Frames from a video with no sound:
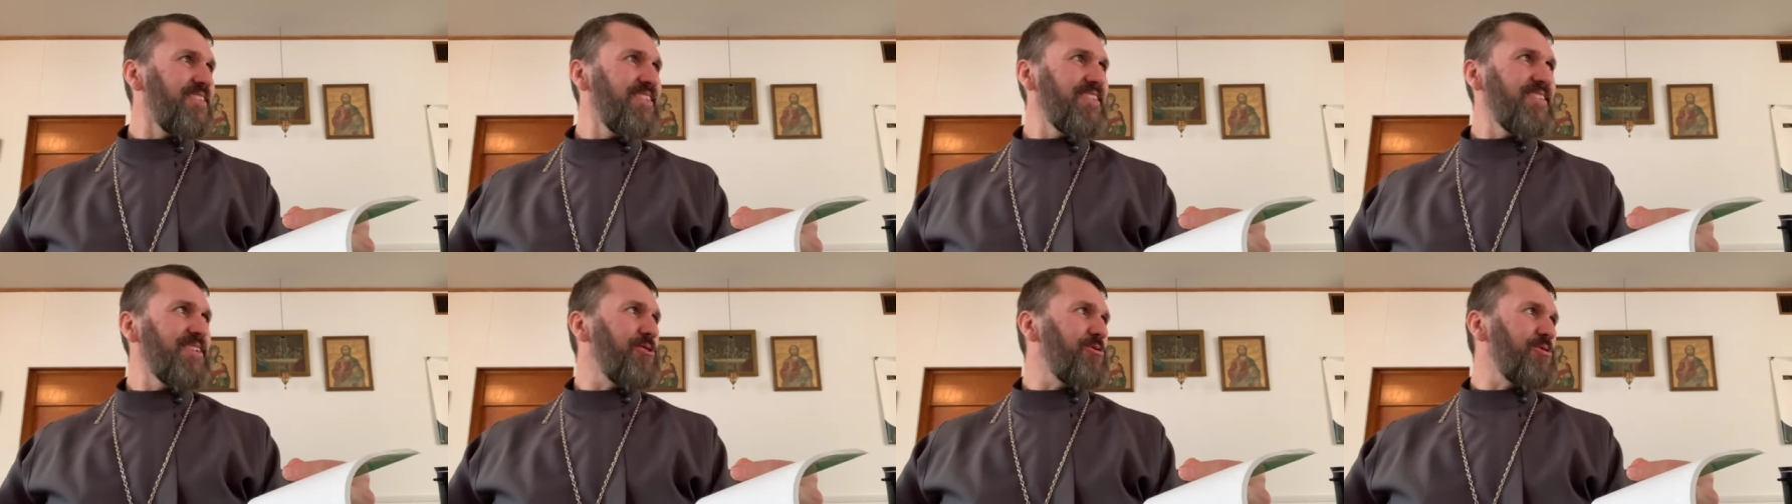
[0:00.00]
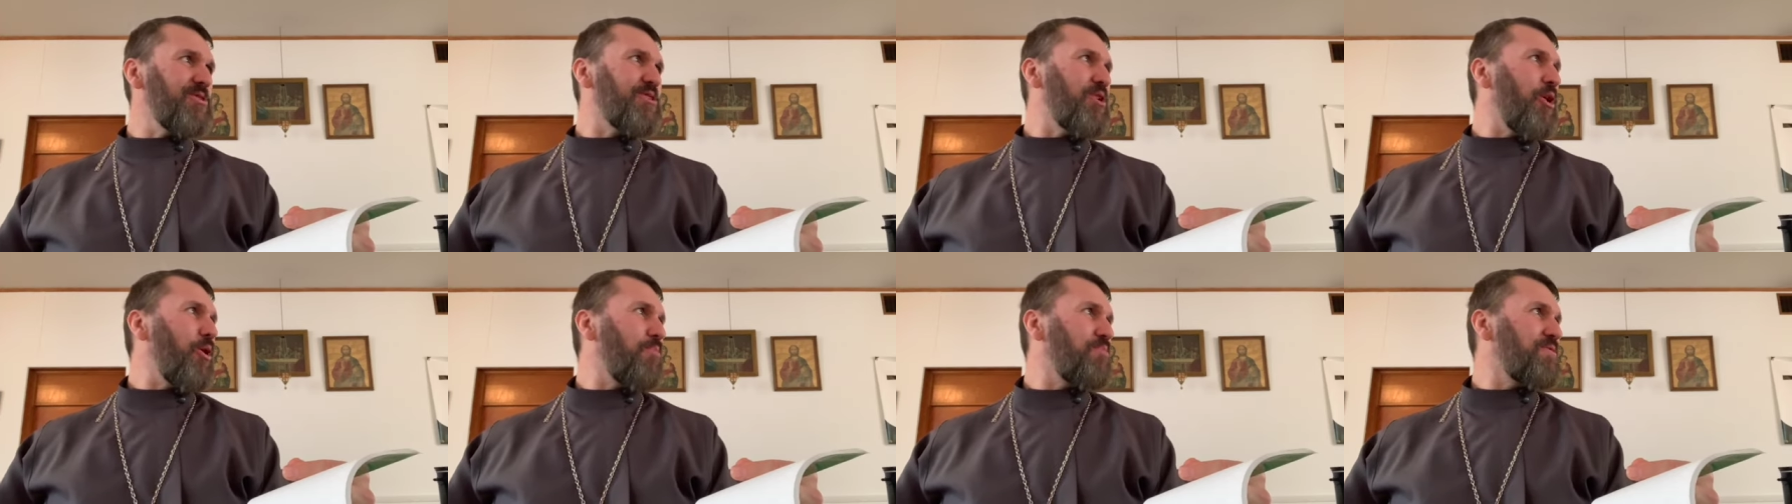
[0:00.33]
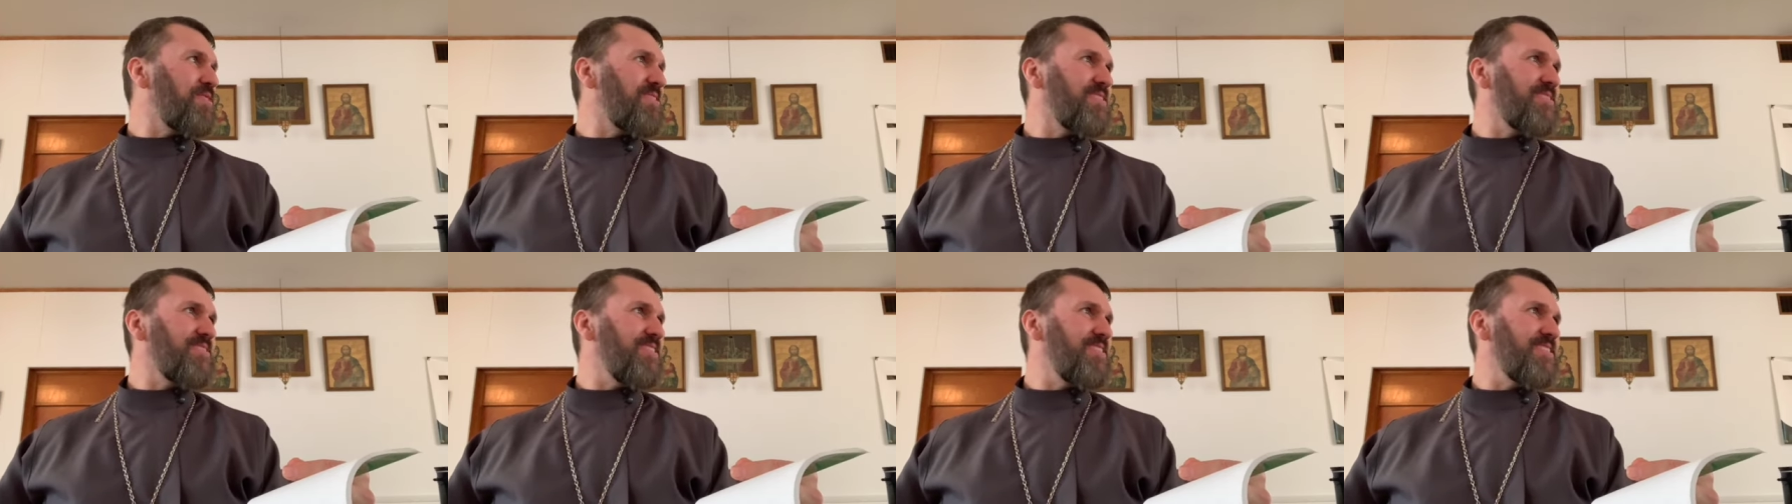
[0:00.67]
they would call
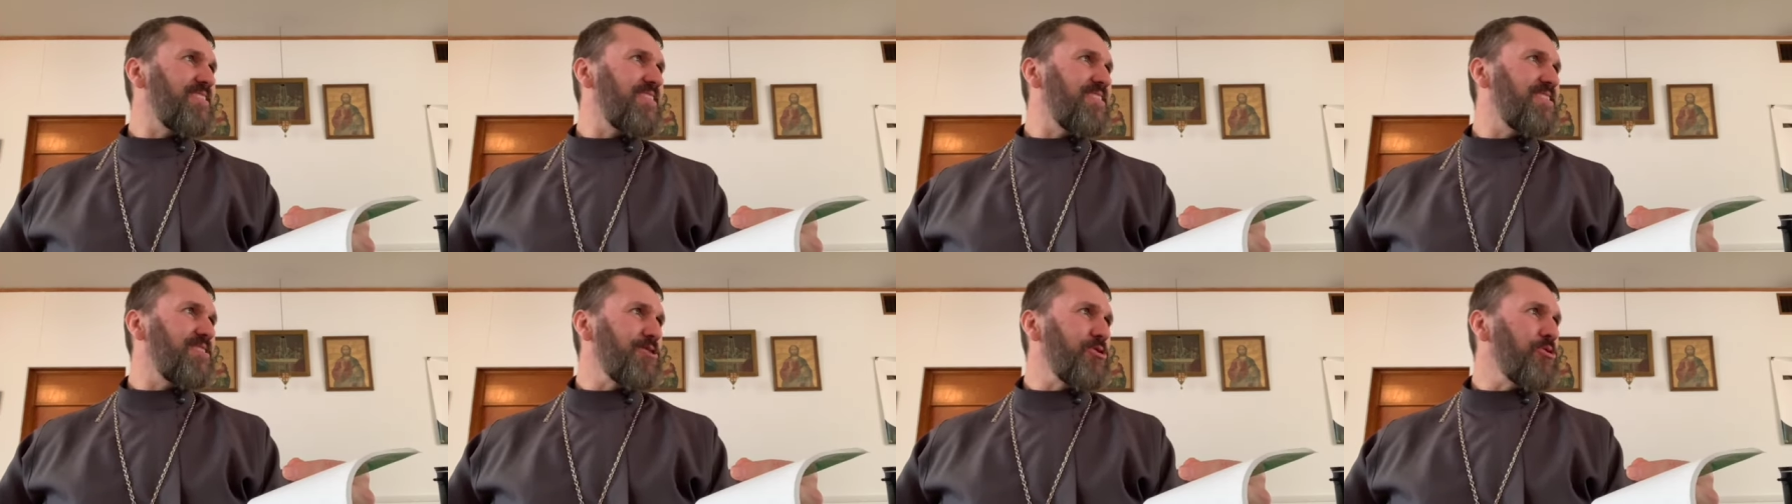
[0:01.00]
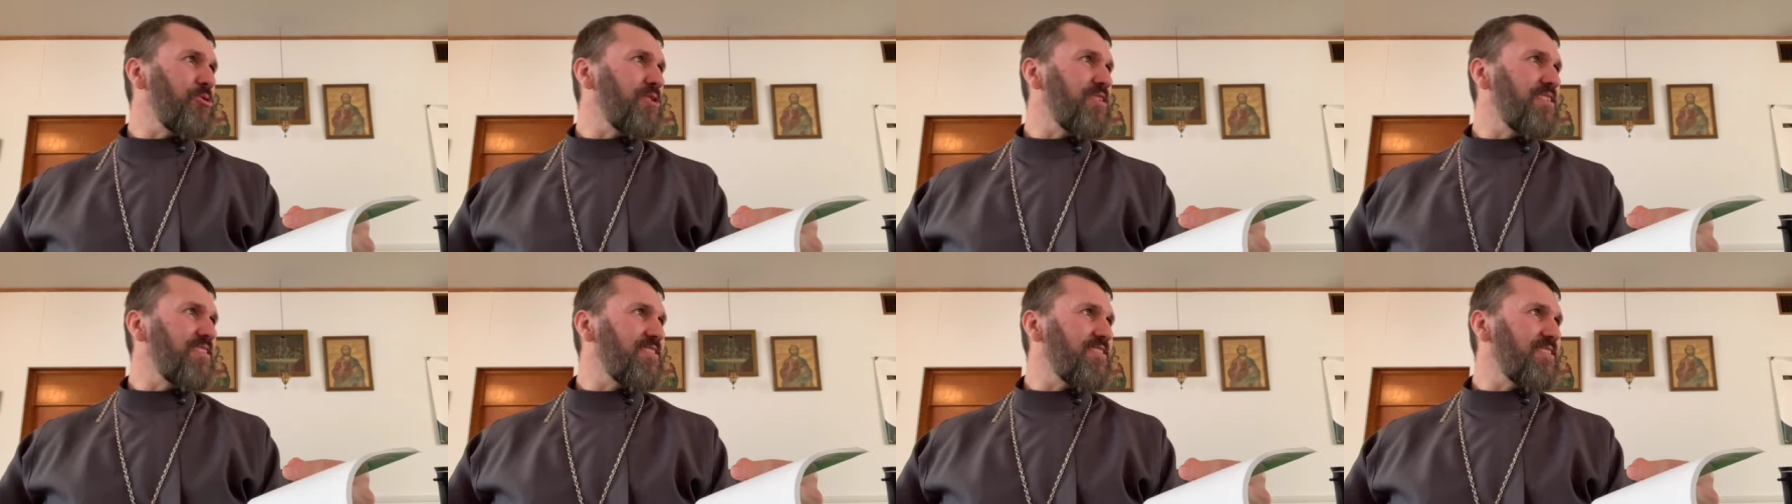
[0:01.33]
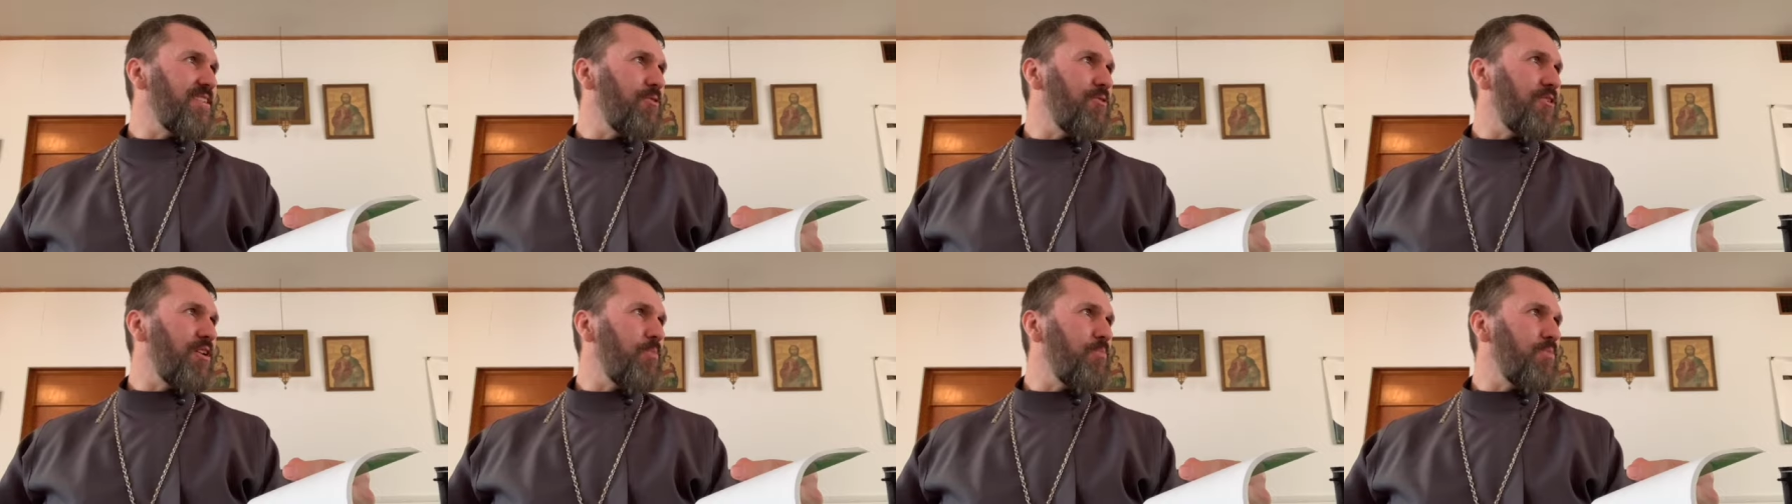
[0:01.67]
these kids lunatic. They
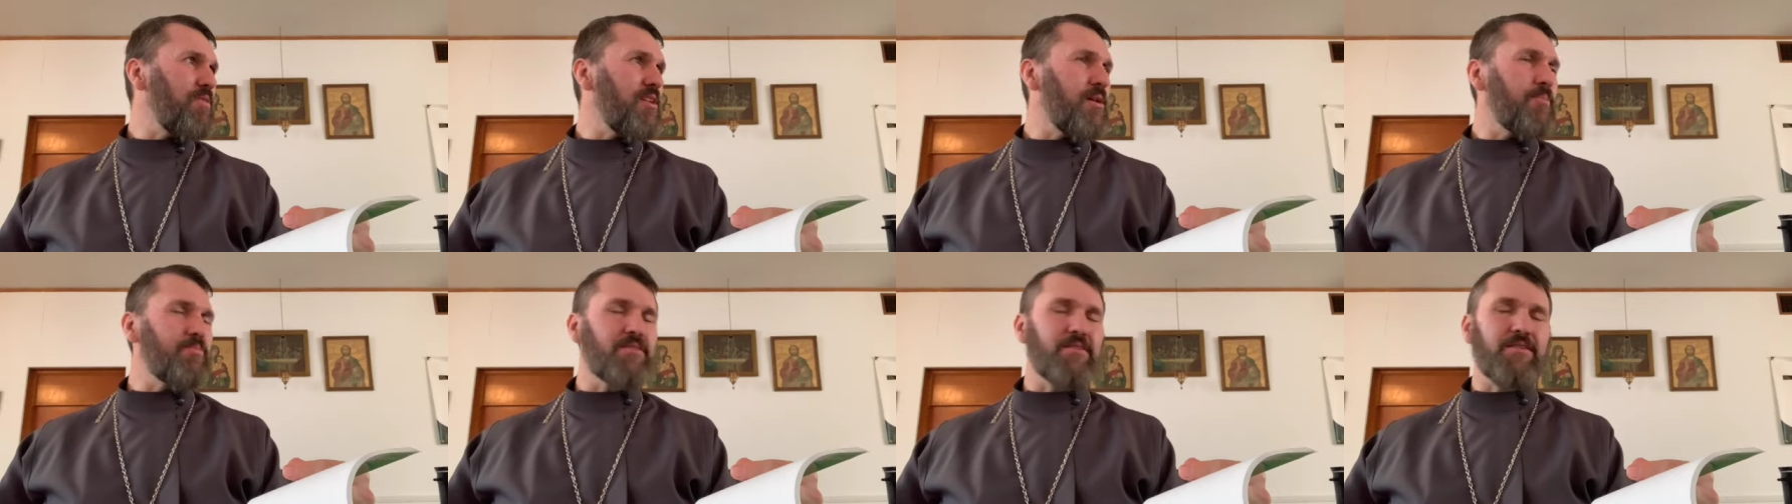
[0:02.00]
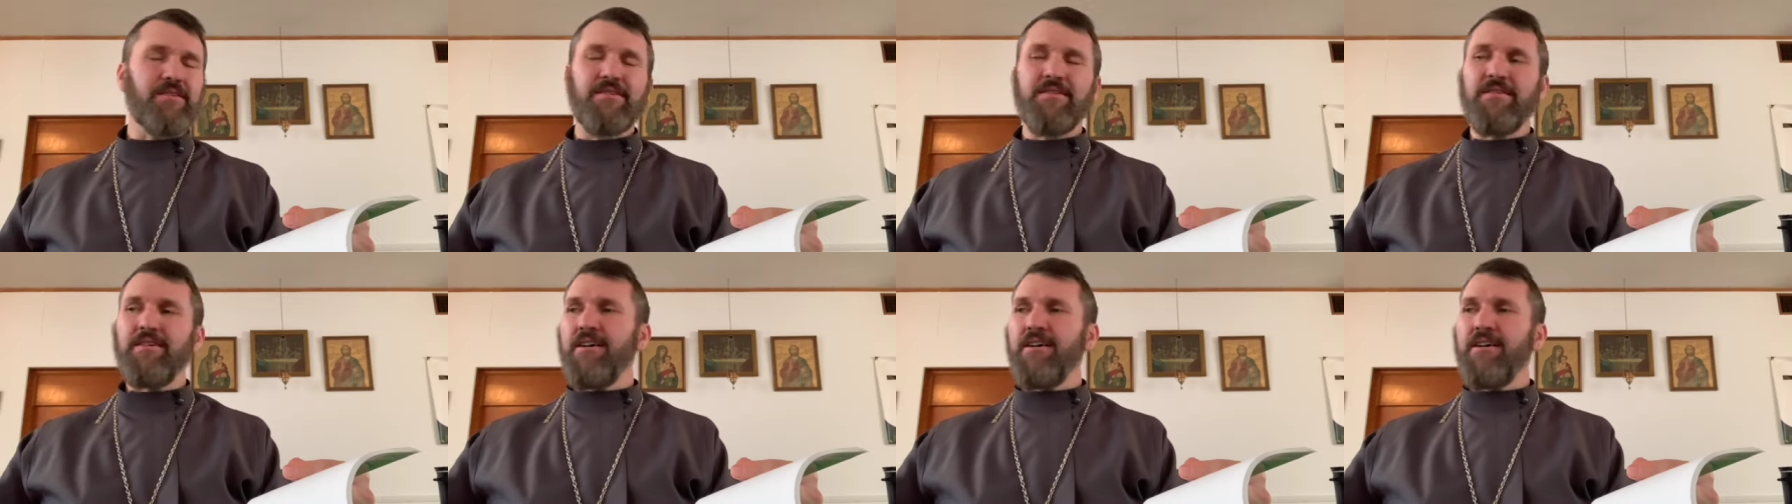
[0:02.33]
were epileptic.